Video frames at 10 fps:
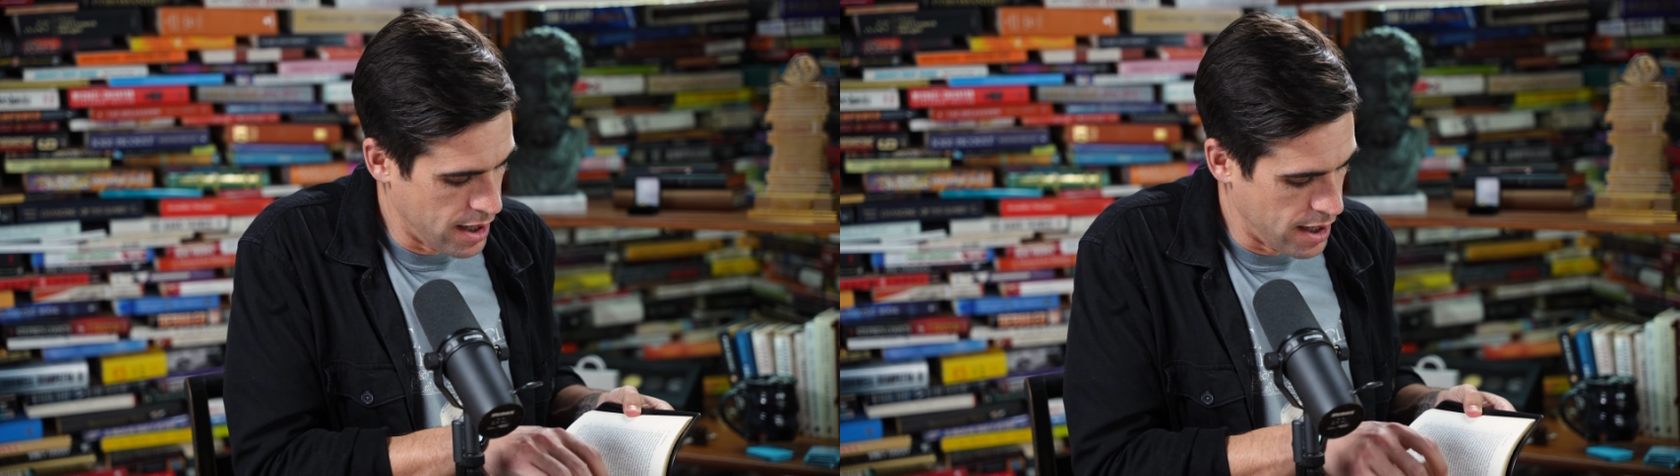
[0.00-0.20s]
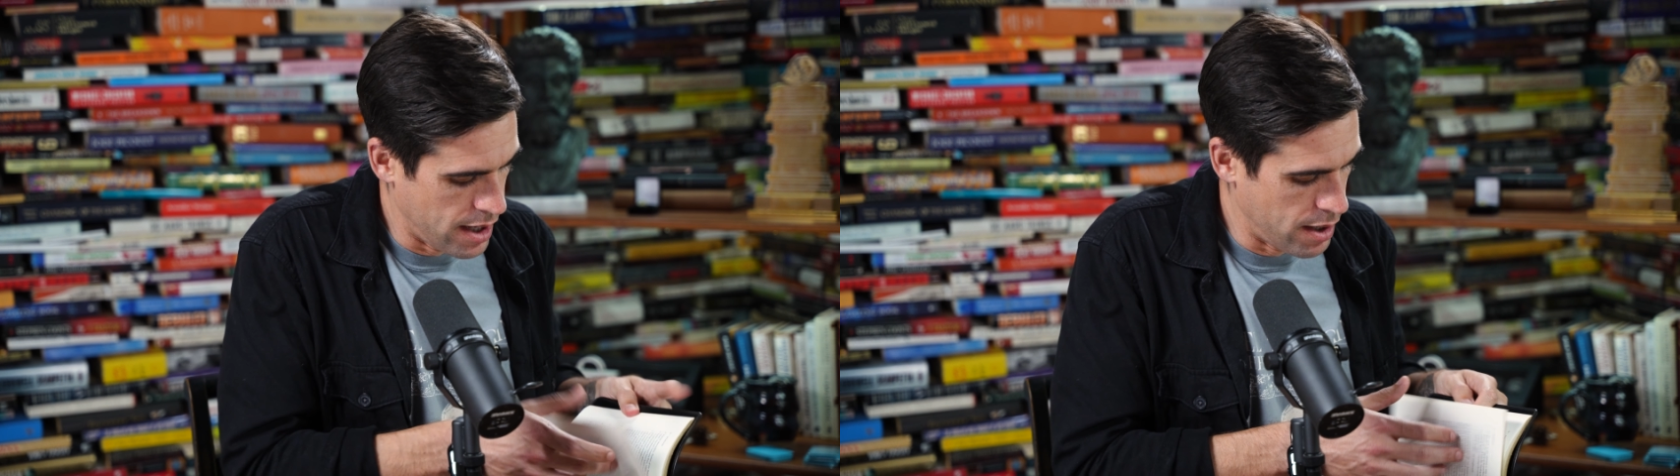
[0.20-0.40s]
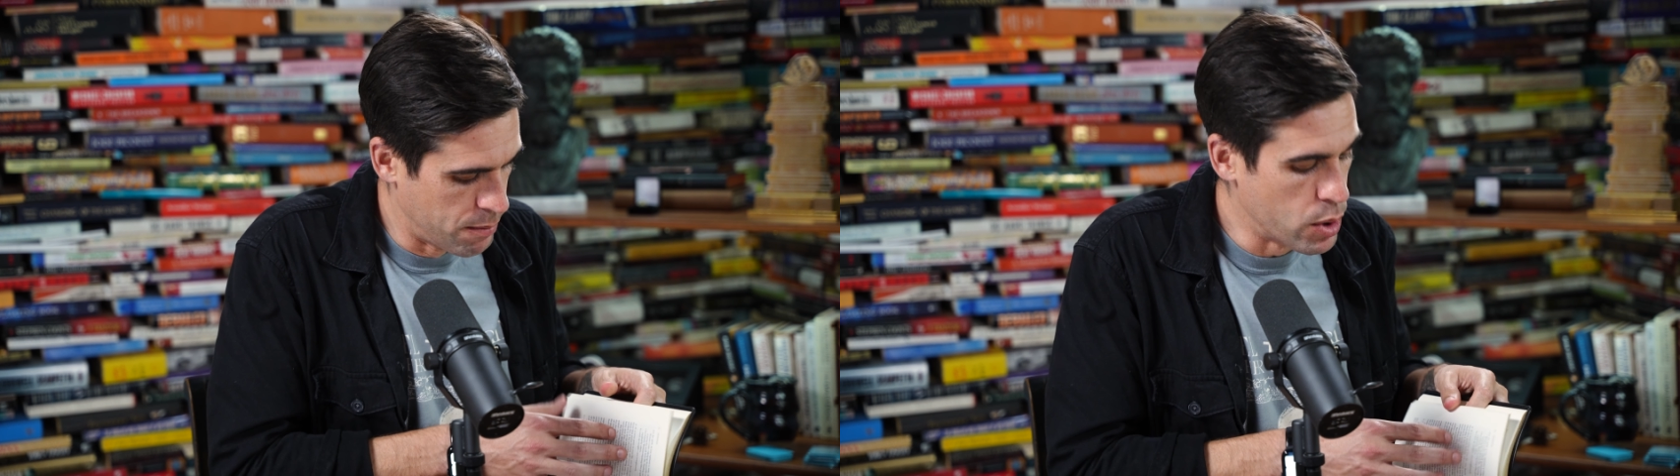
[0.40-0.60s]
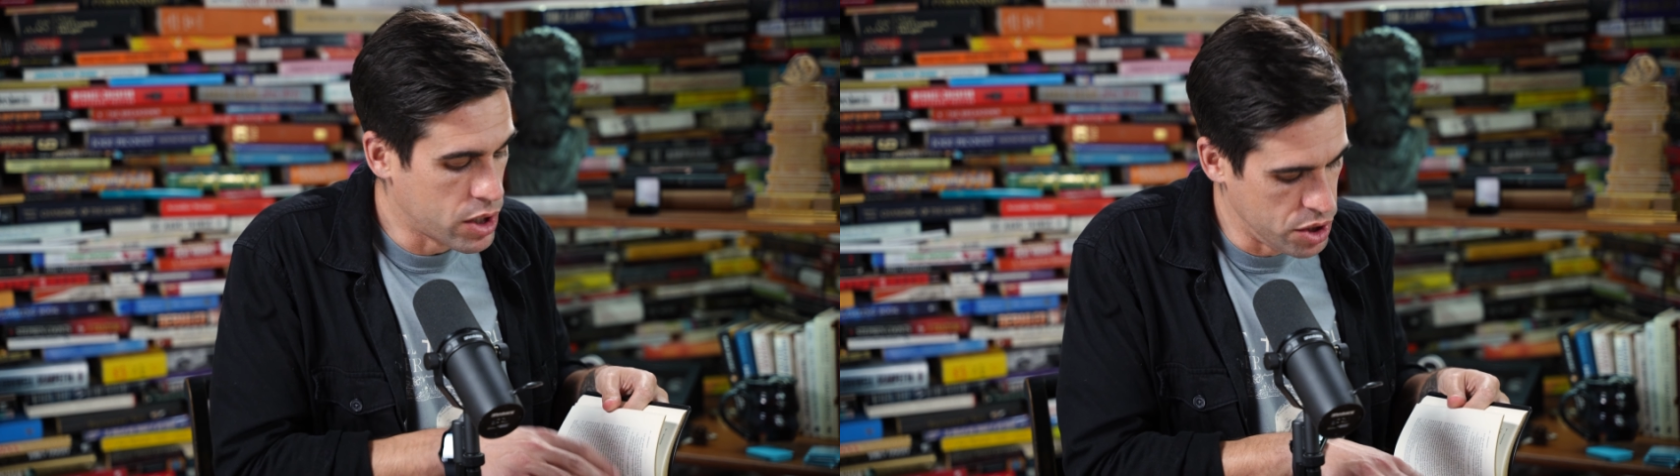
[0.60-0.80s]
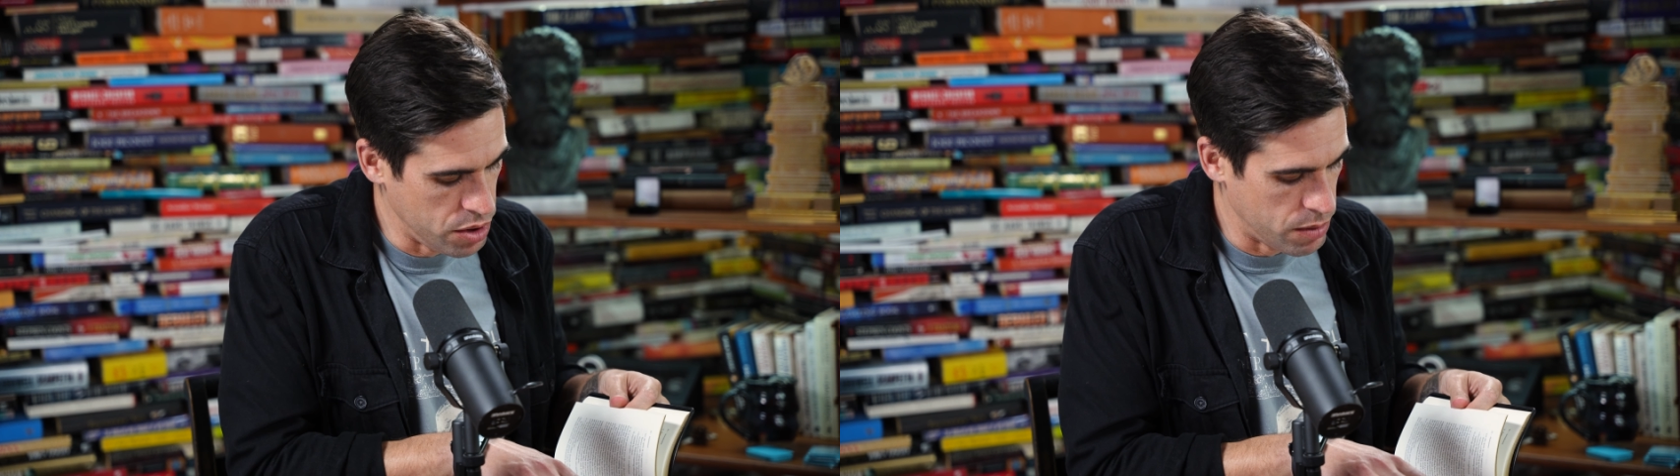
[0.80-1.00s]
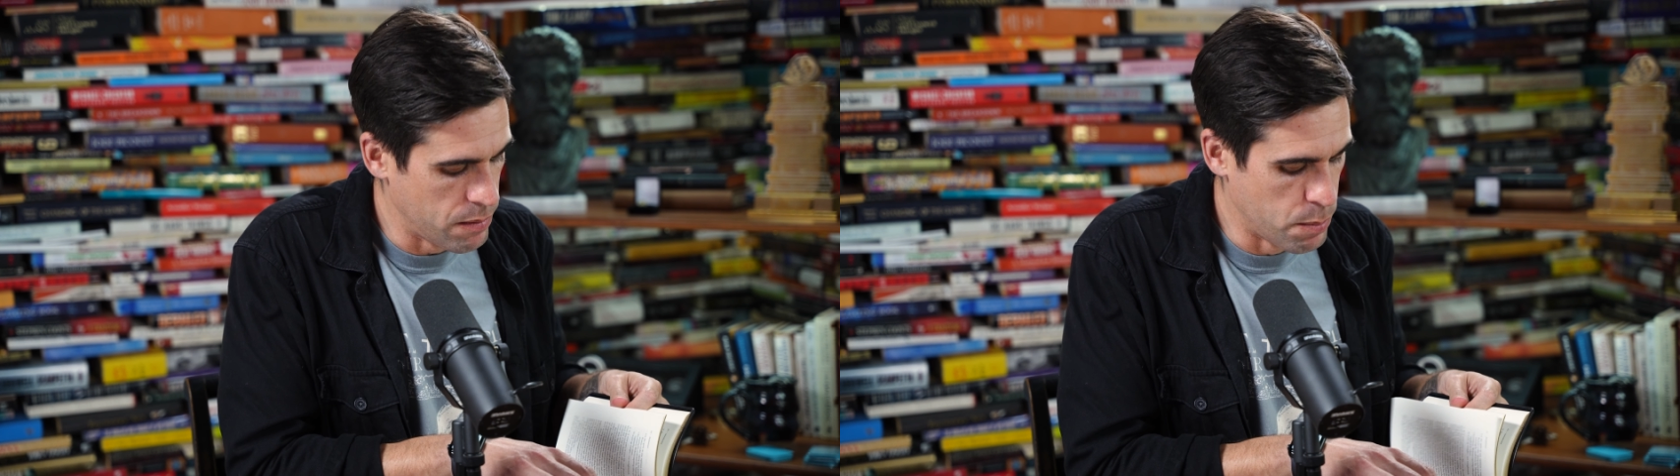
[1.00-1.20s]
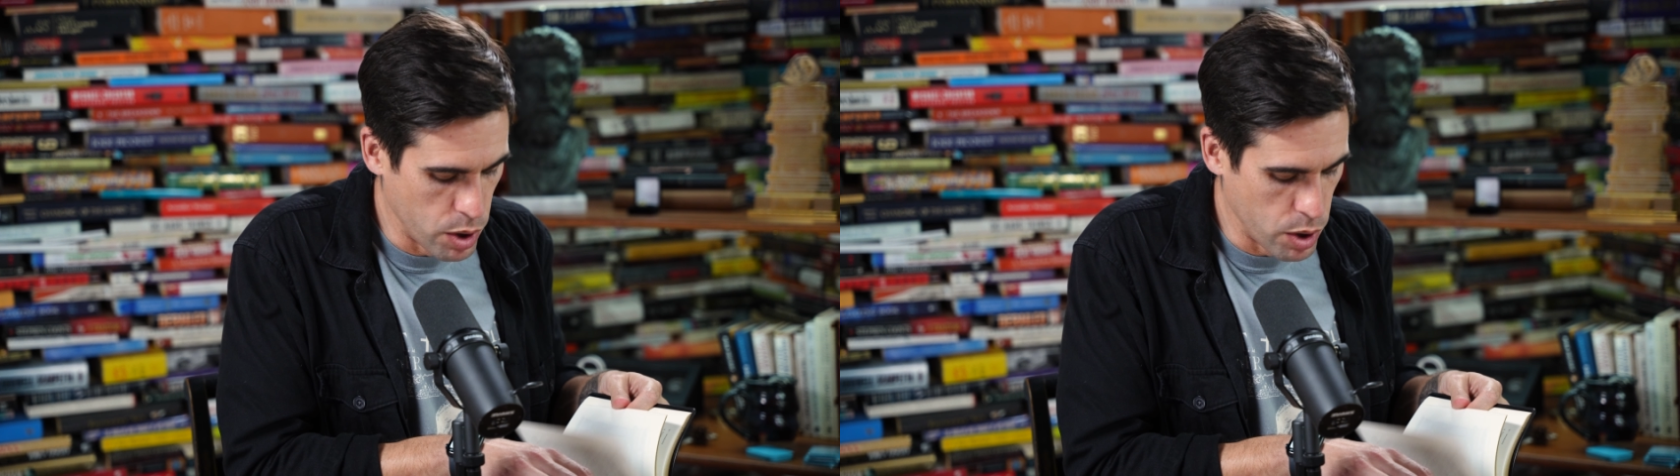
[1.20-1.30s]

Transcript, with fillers: uh, book two.